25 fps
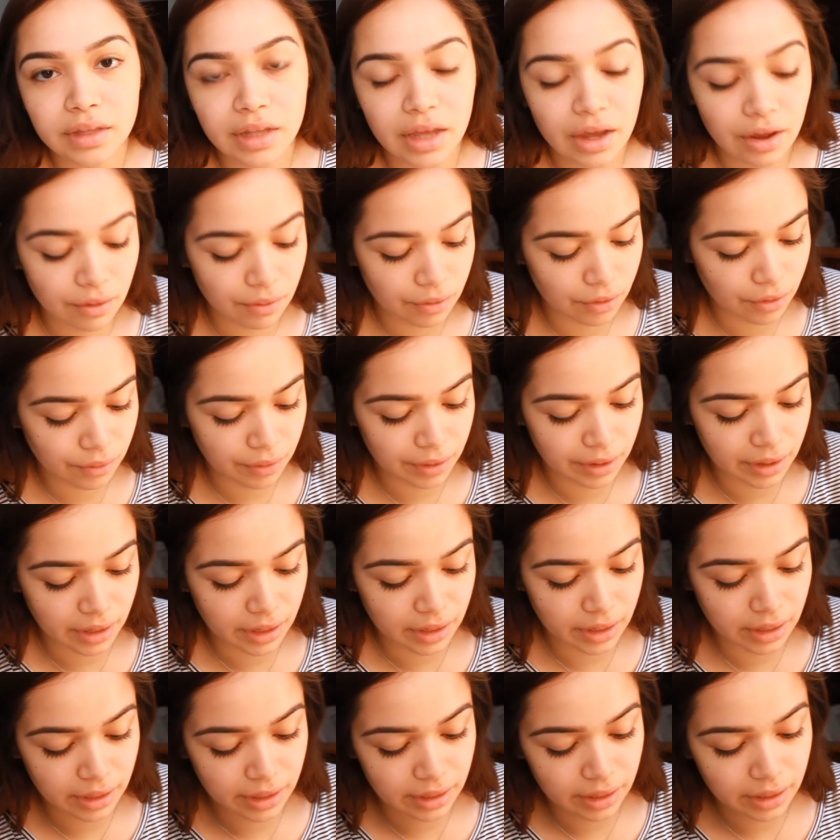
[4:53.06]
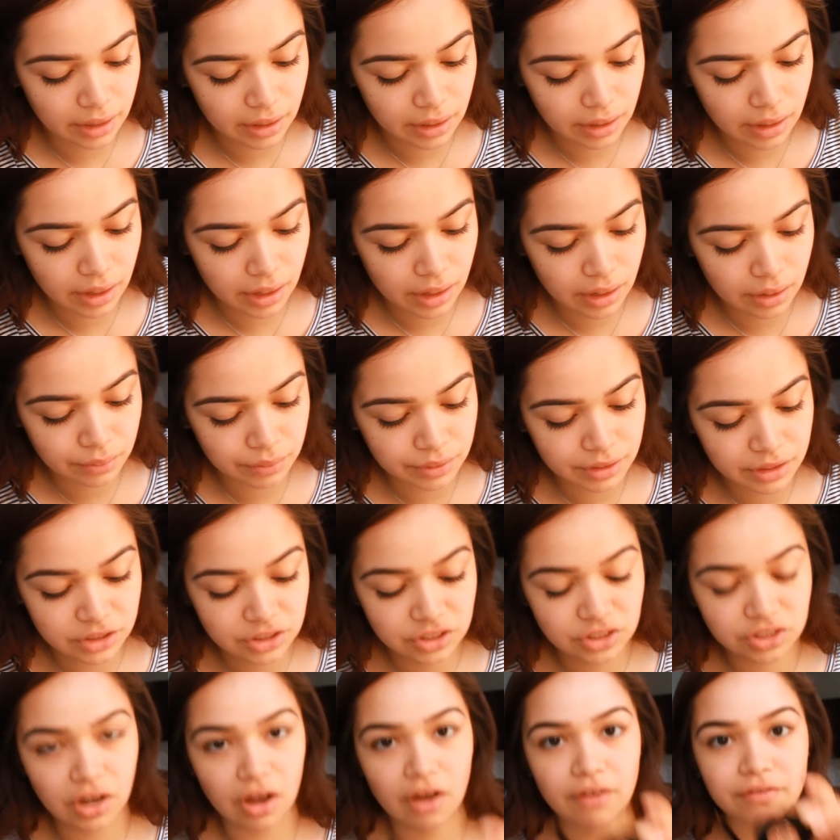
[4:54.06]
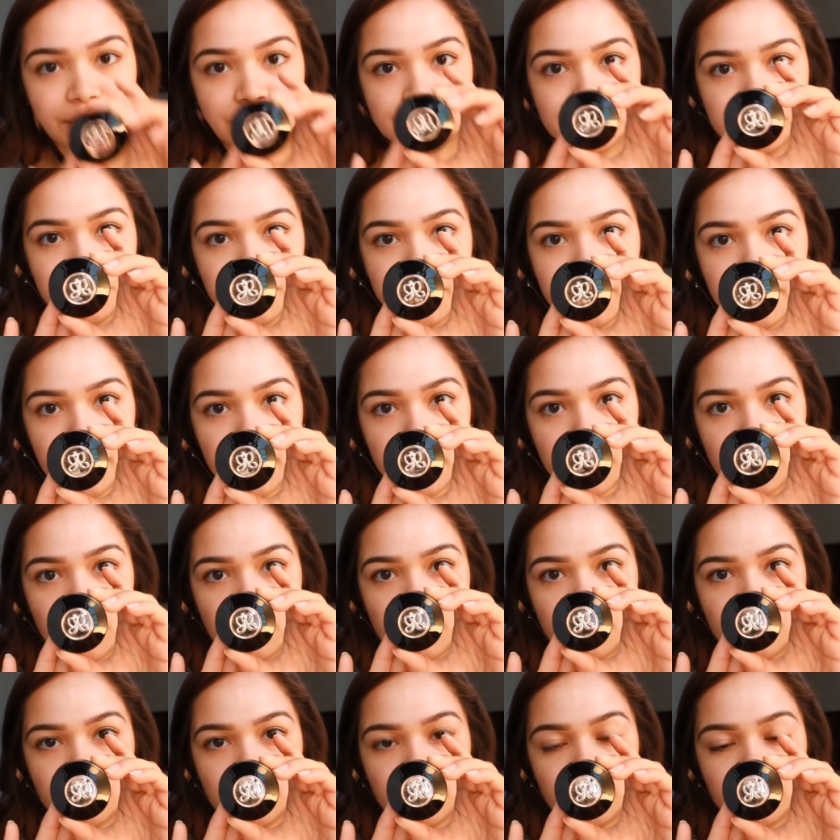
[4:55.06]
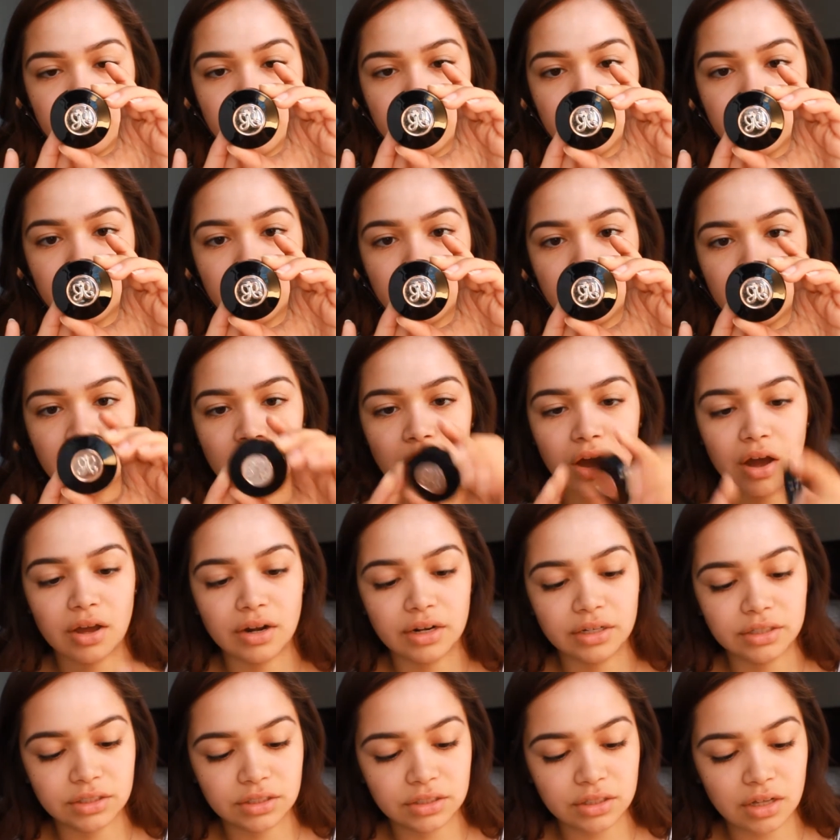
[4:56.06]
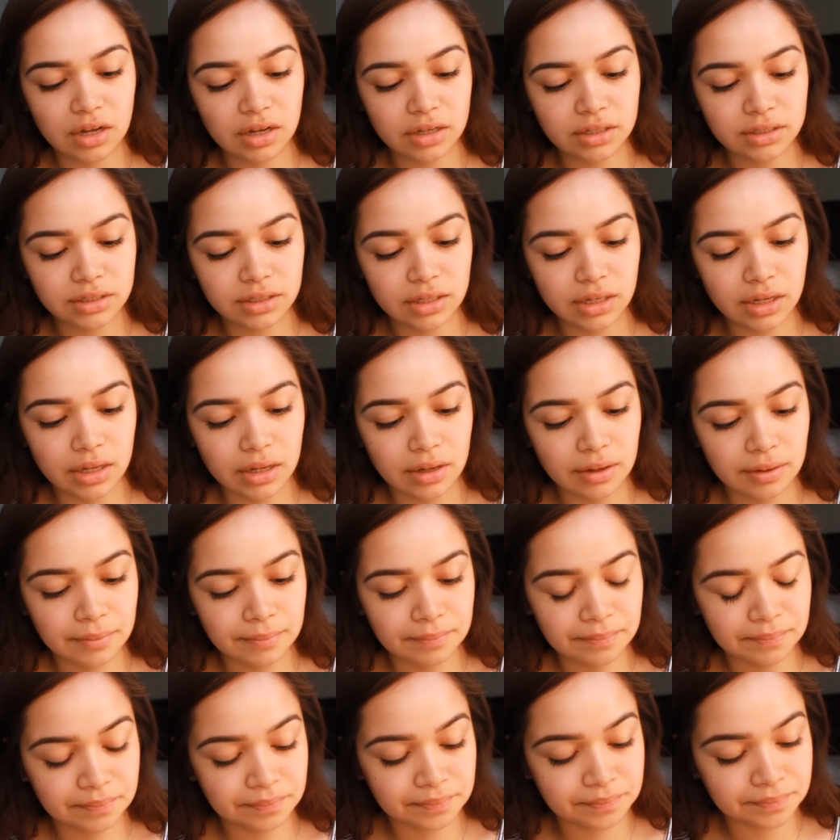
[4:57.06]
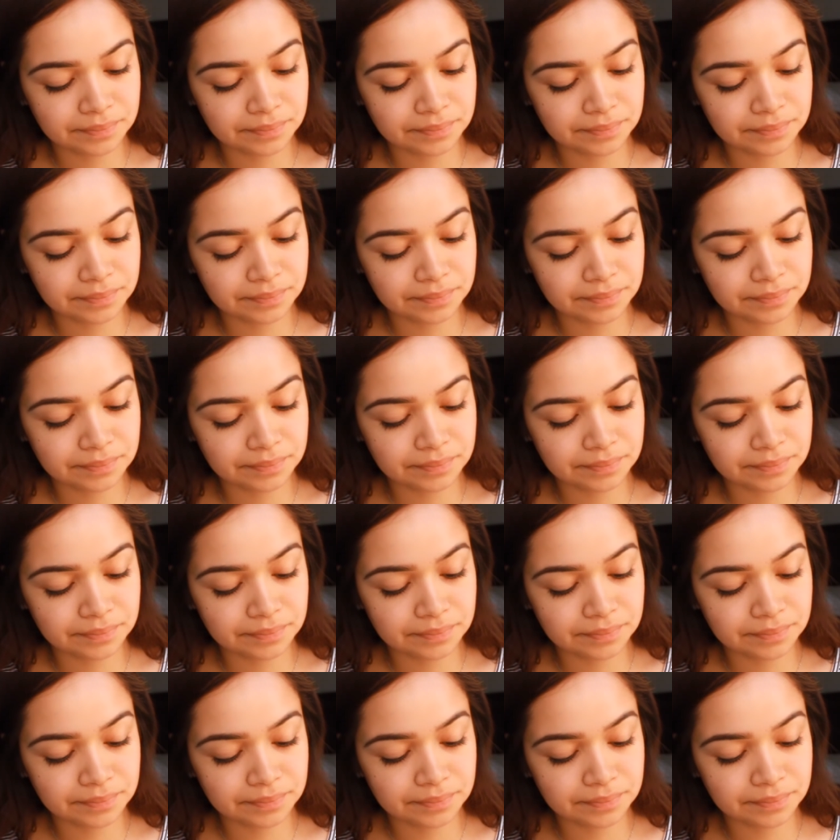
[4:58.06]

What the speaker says: Now I'm going in again with the soft brown Anastasia.